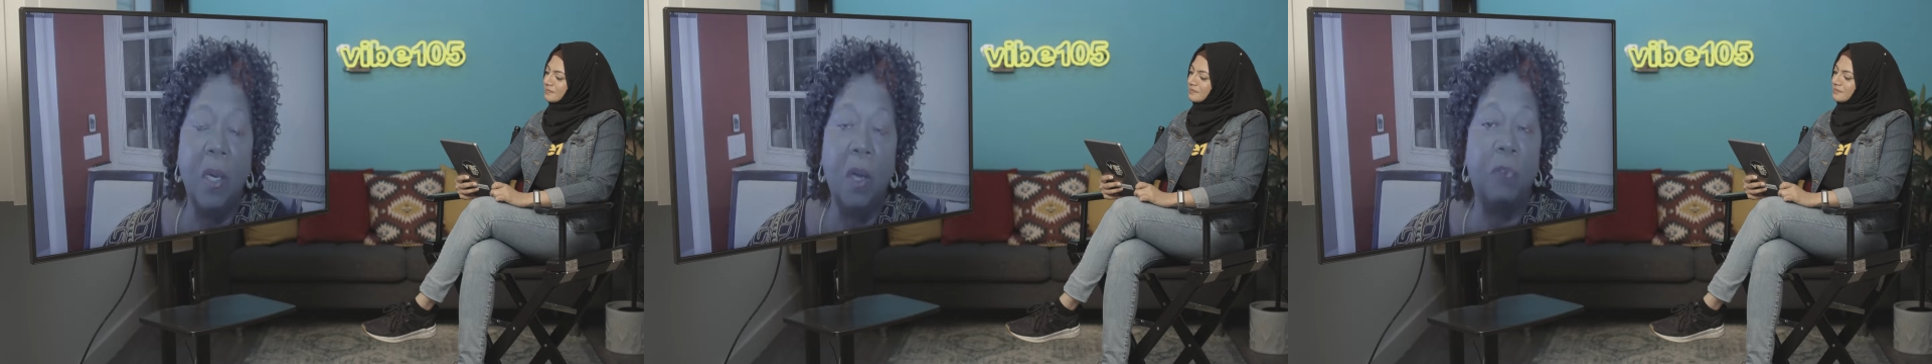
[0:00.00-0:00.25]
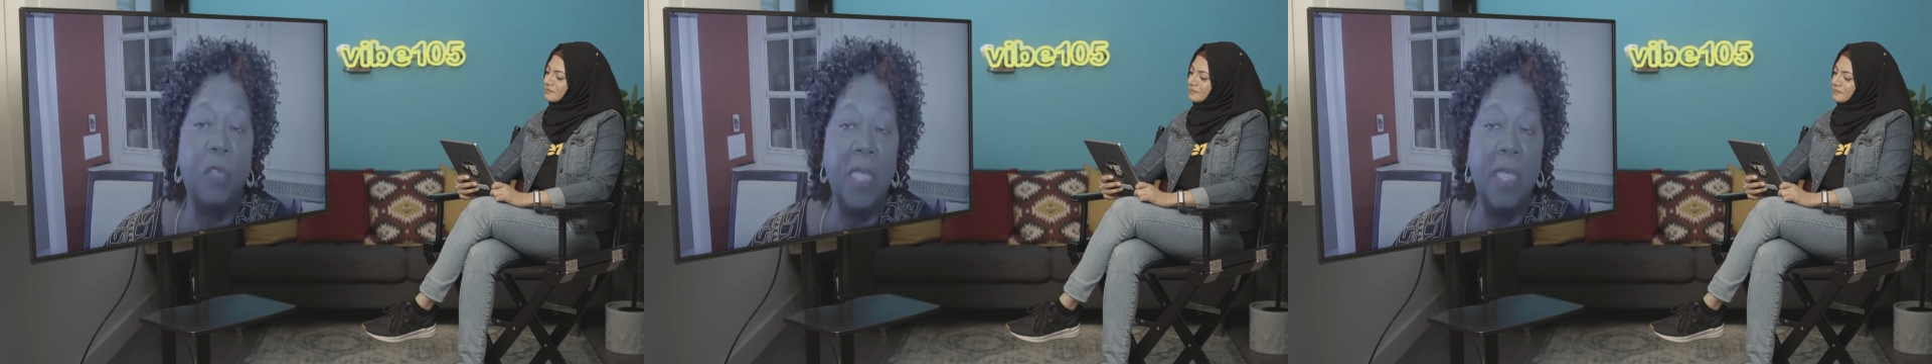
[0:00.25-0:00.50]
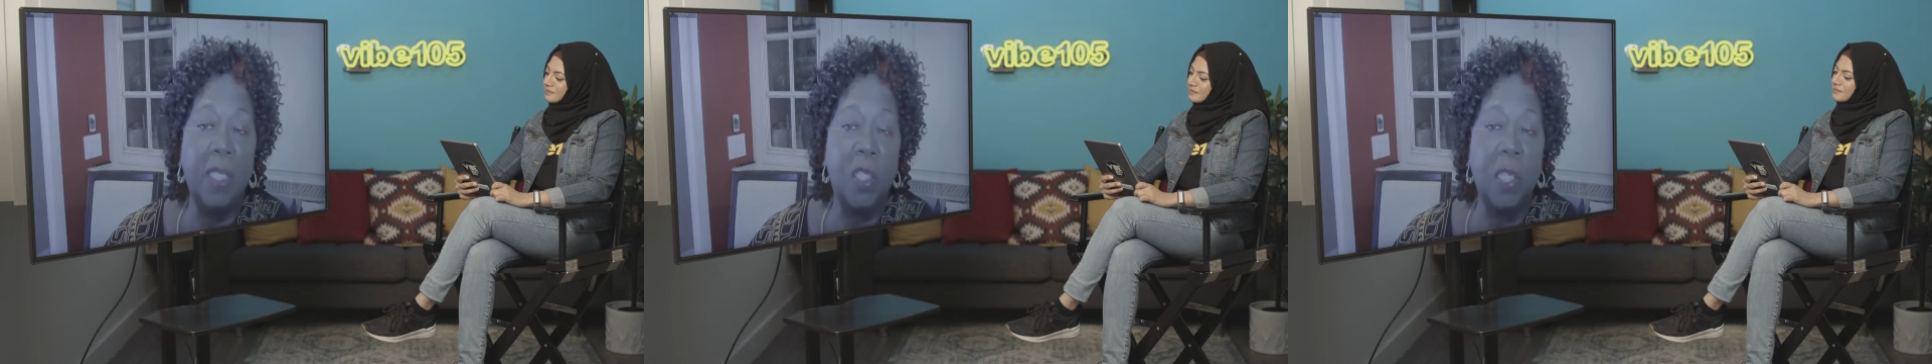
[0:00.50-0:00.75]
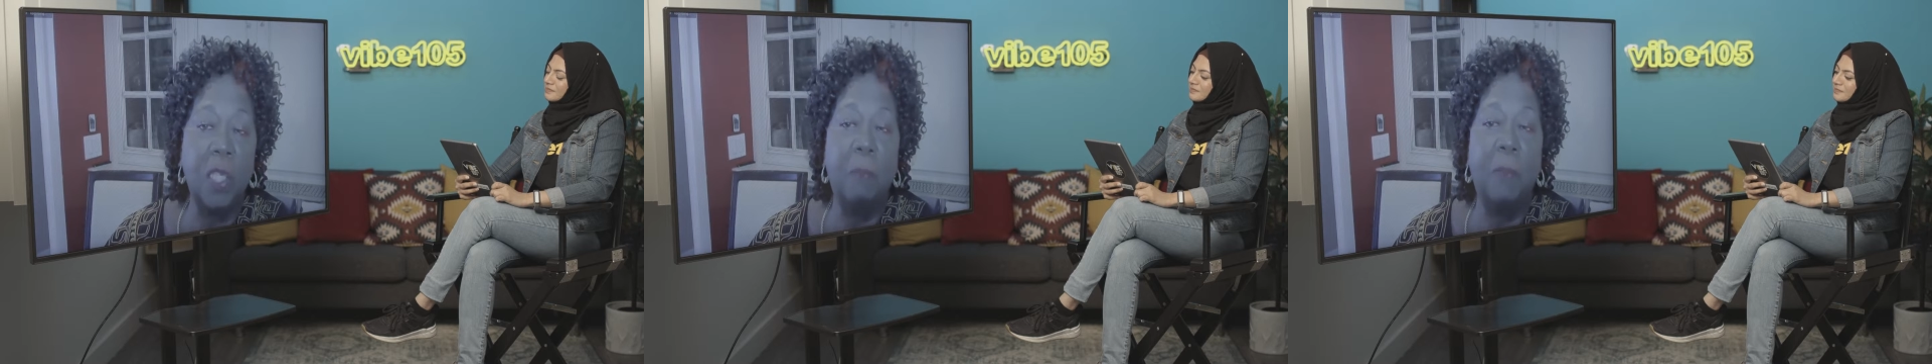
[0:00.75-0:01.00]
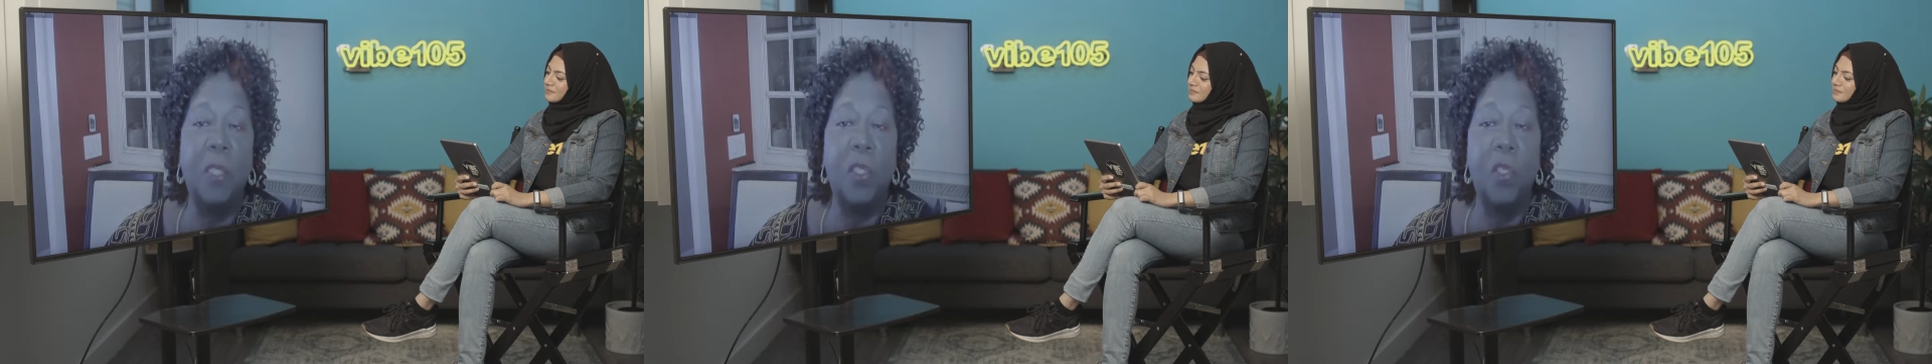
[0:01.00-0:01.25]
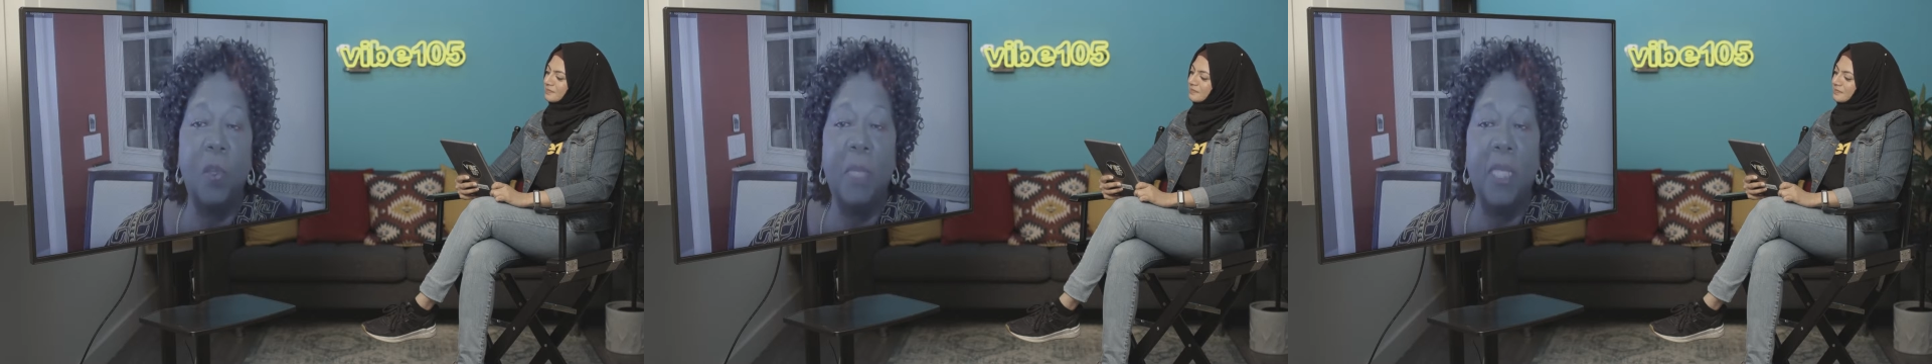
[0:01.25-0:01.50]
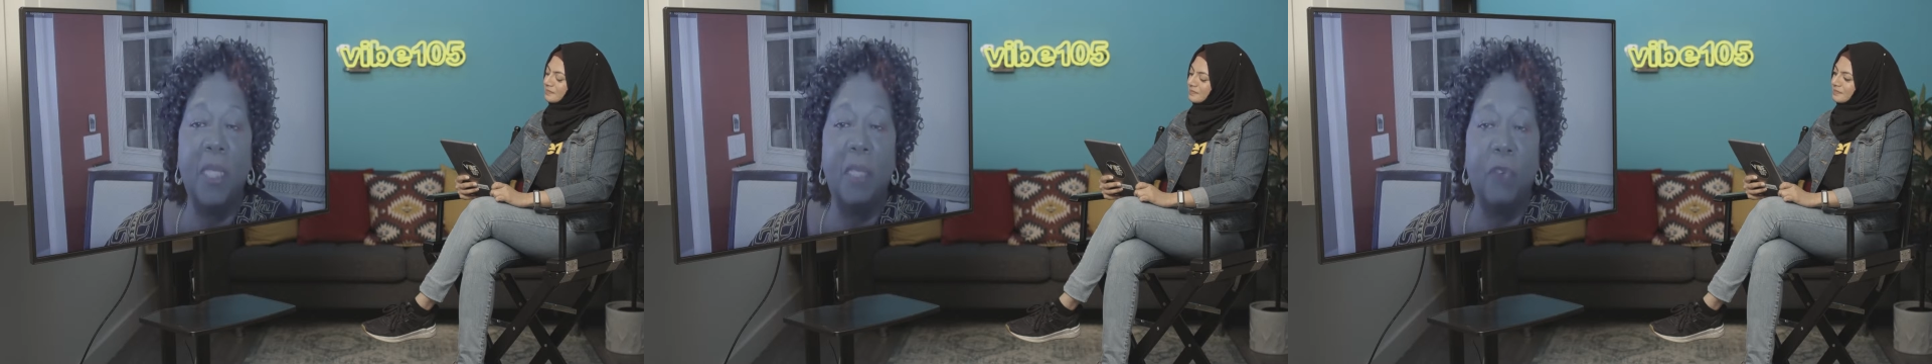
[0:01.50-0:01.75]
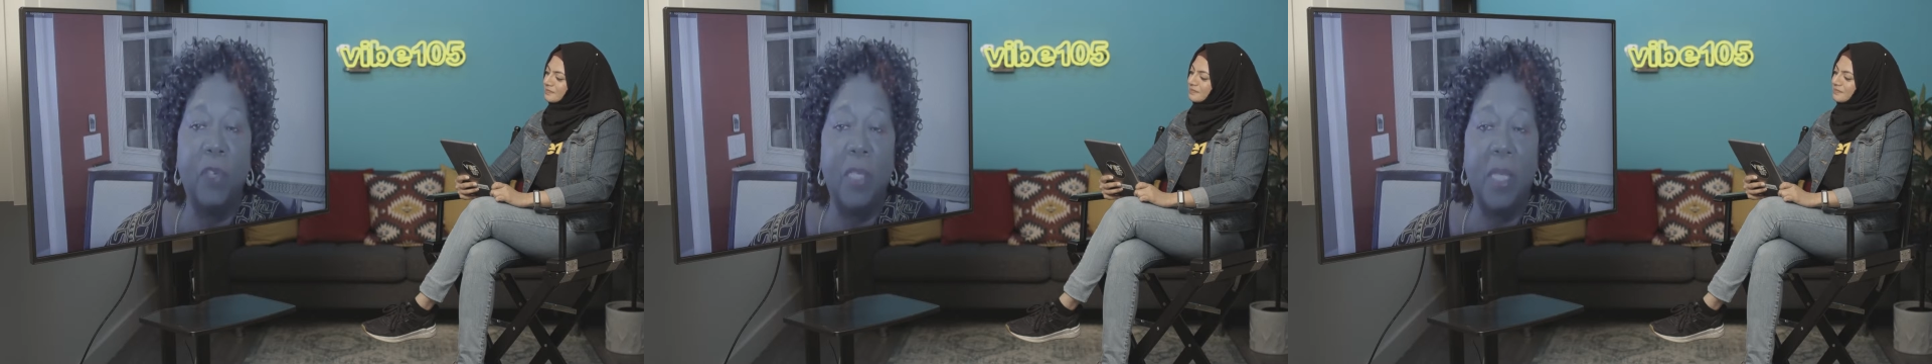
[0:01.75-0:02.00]
of leadership in so many
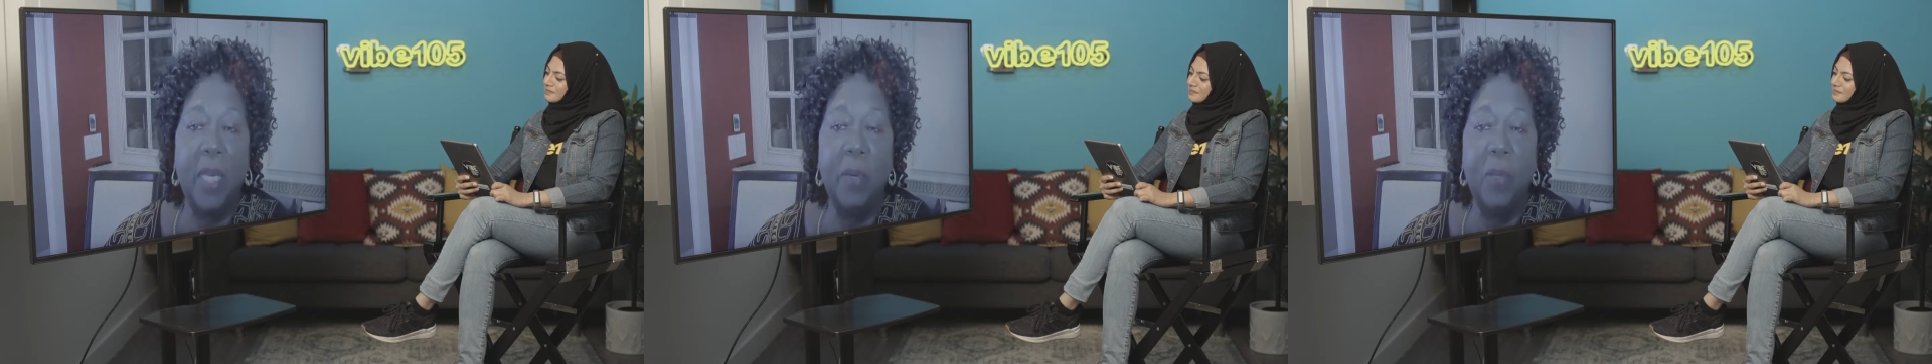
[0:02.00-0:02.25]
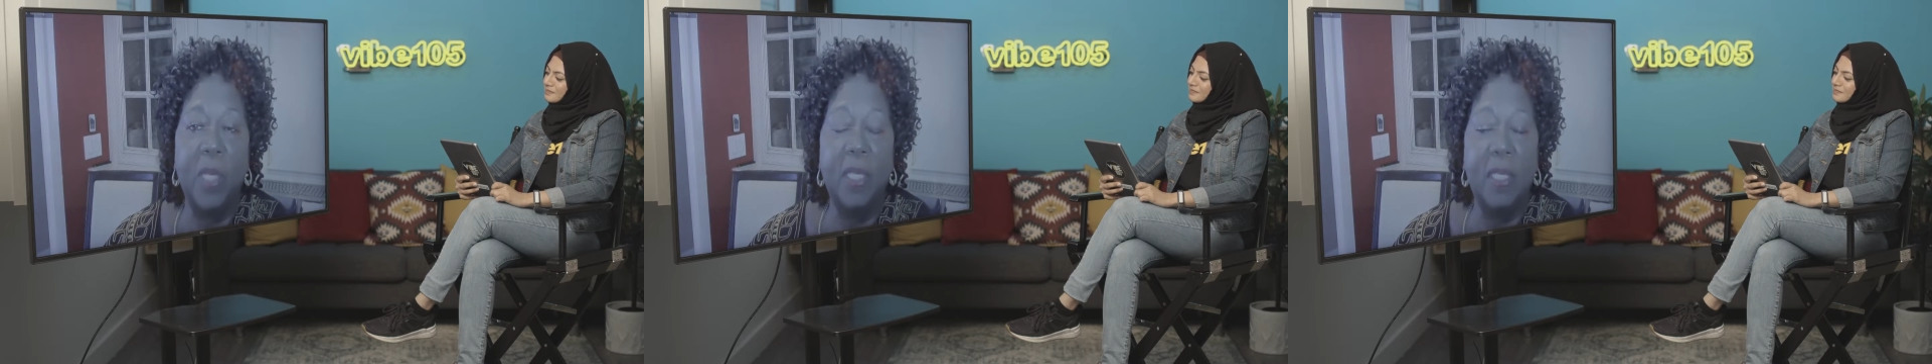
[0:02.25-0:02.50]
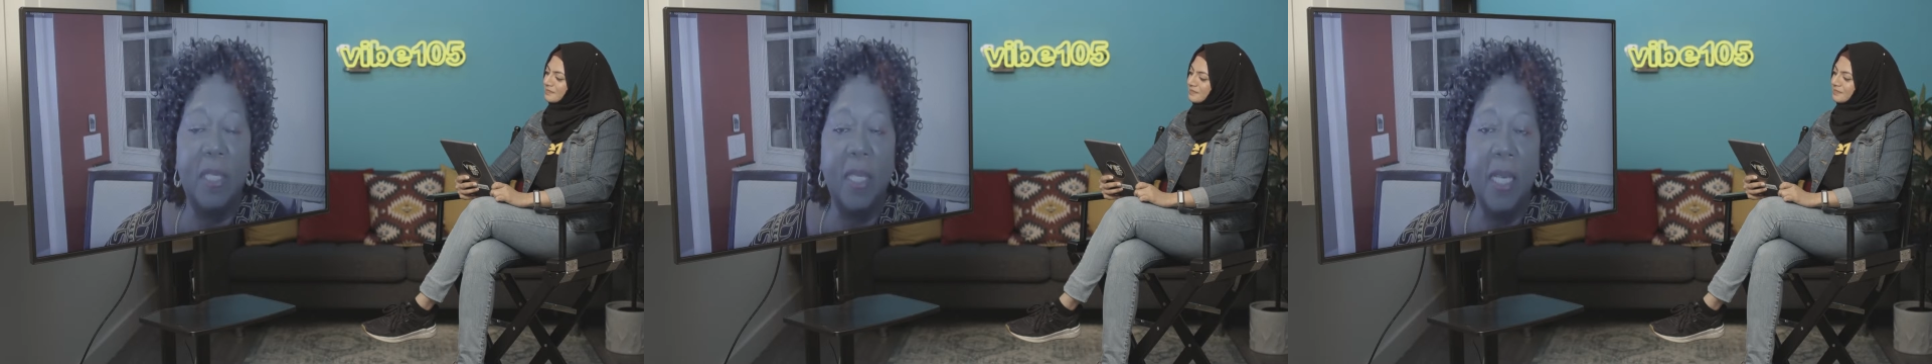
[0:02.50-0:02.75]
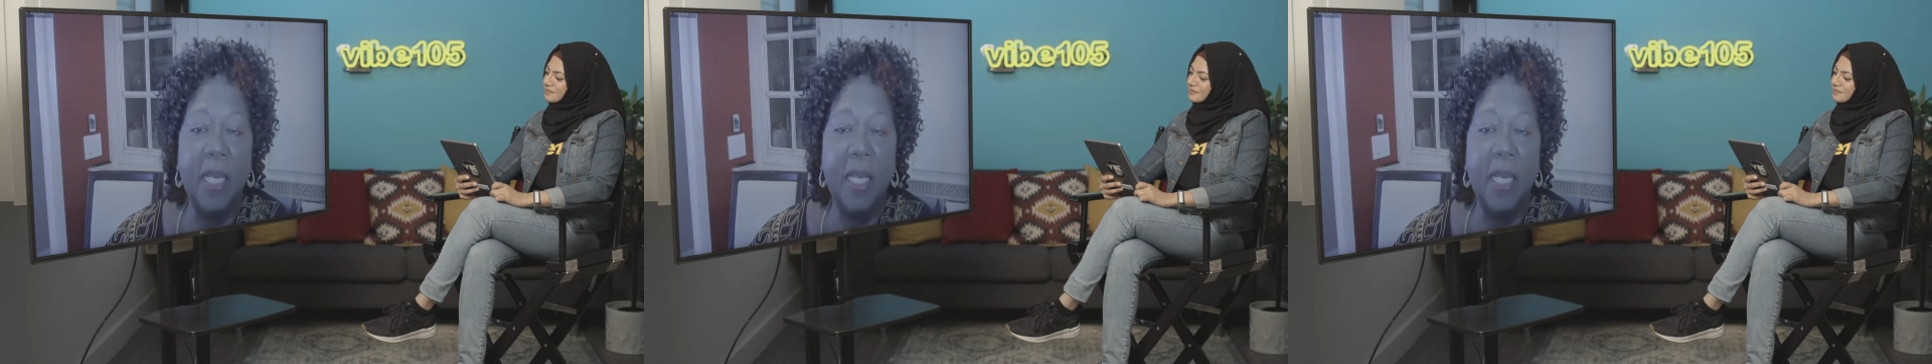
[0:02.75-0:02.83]
different areas,